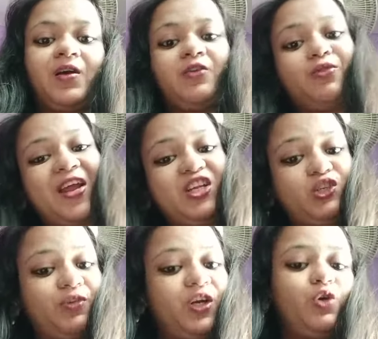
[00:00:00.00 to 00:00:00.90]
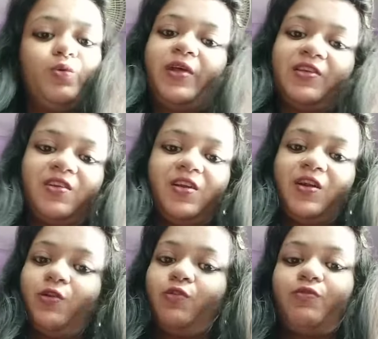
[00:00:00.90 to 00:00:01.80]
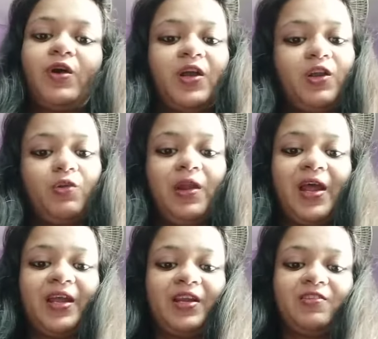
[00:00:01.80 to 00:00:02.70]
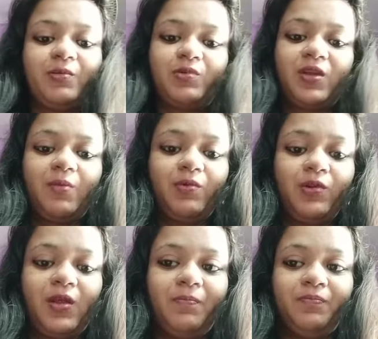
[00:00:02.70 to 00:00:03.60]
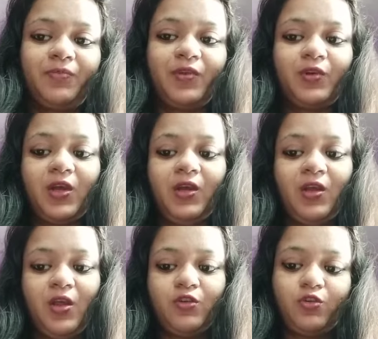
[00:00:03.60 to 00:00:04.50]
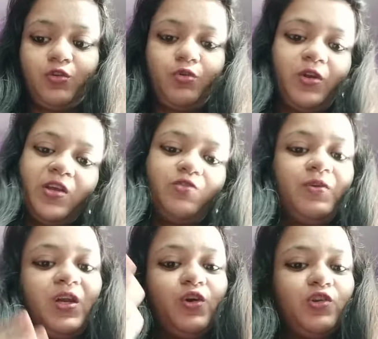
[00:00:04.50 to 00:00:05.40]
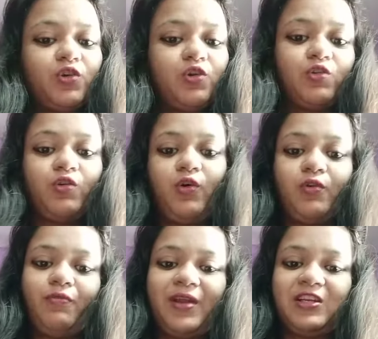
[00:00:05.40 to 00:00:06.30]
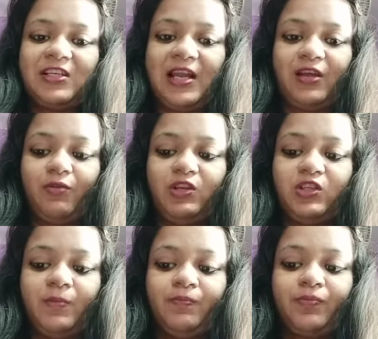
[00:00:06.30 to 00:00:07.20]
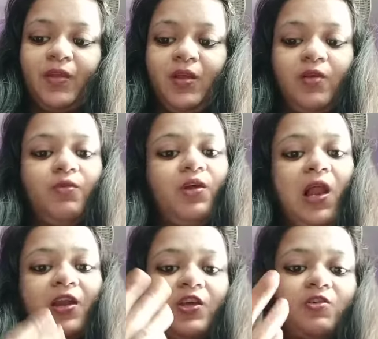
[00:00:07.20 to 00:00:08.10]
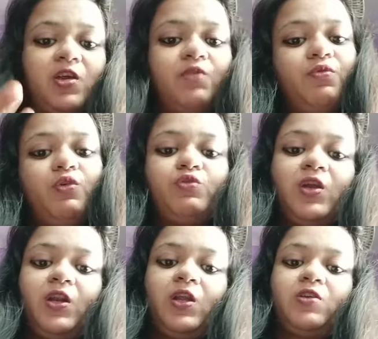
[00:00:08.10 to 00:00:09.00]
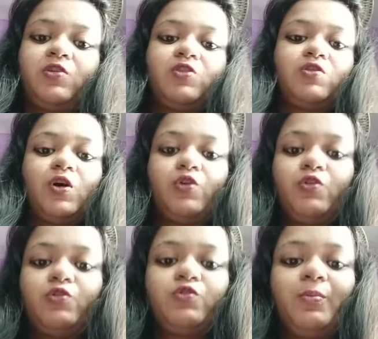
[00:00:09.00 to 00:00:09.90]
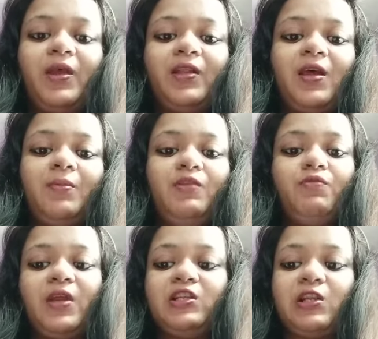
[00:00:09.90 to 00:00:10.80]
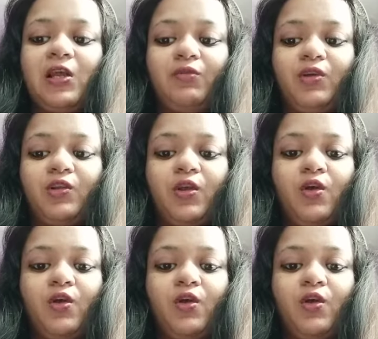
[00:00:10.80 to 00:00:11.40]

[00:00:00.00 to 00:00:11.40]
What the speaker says: French video, etc. Don't forget to like and subscribe to them. Okay, so today's video is also on French language. We will understand few sentences how to speak them in French language.